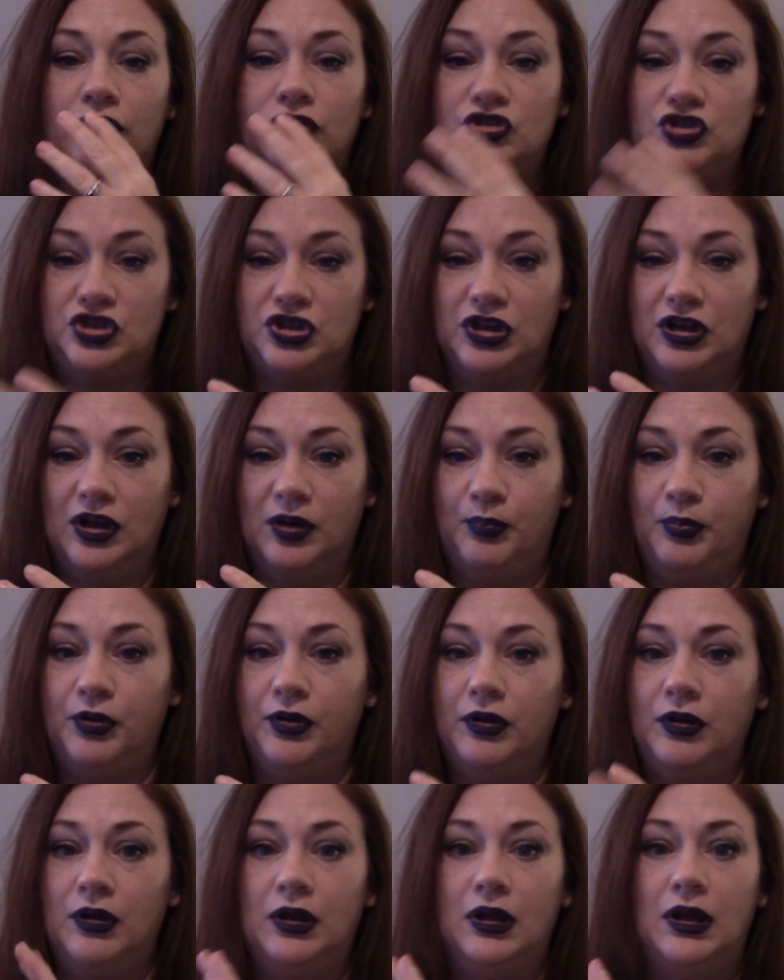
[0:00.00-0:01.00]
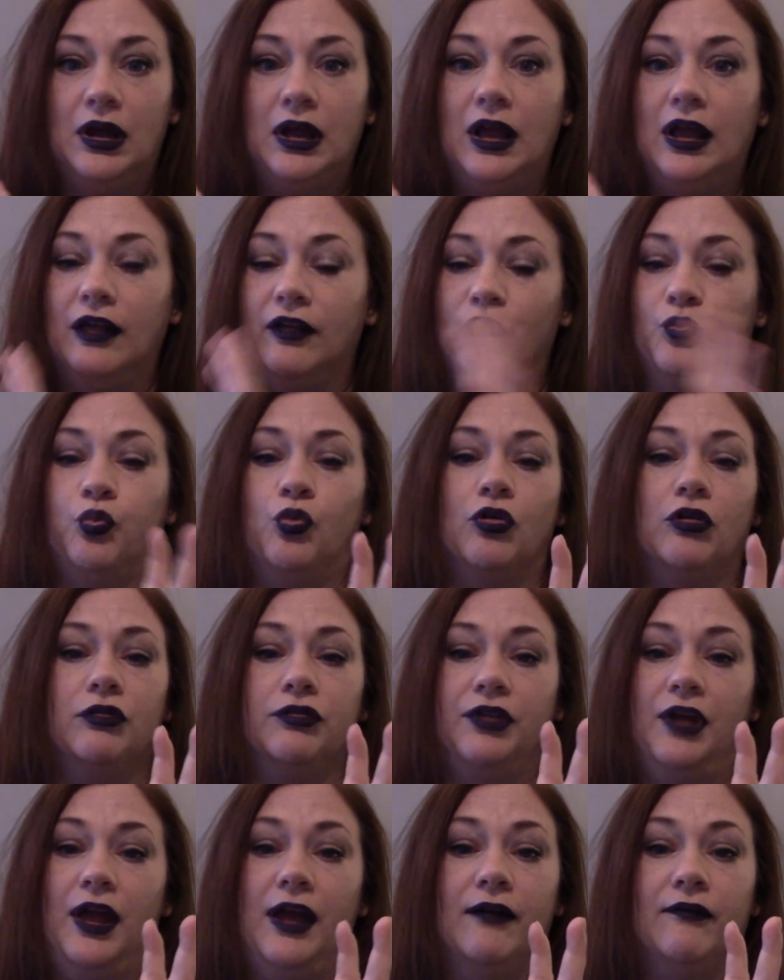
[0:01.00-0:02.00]
chip is
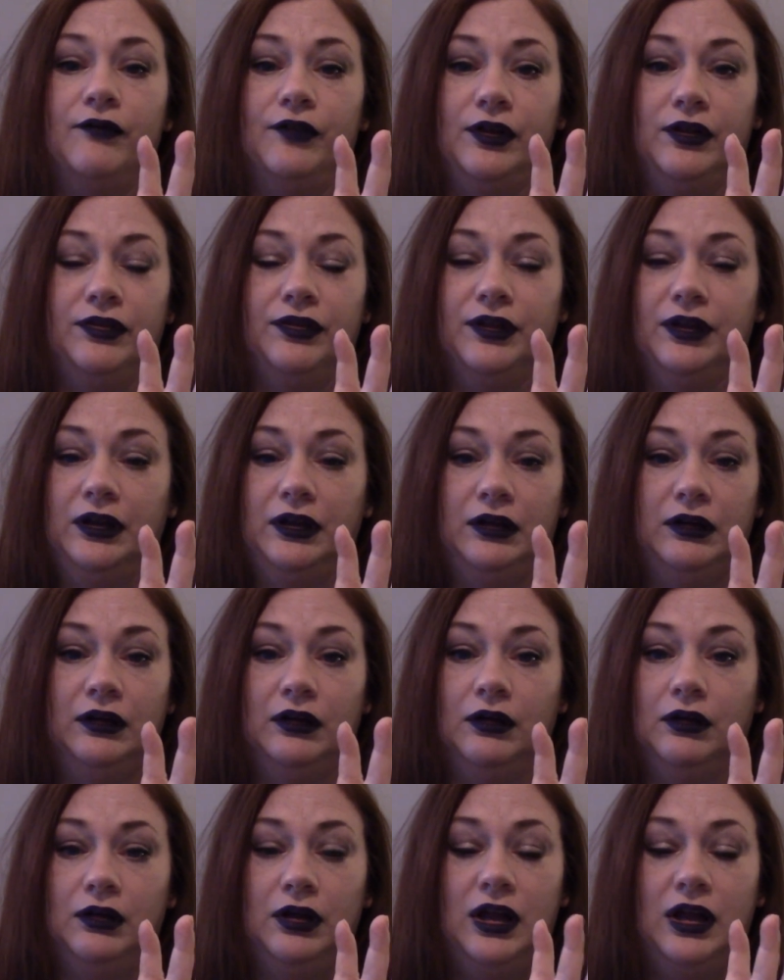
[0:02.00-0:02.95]
worth everything.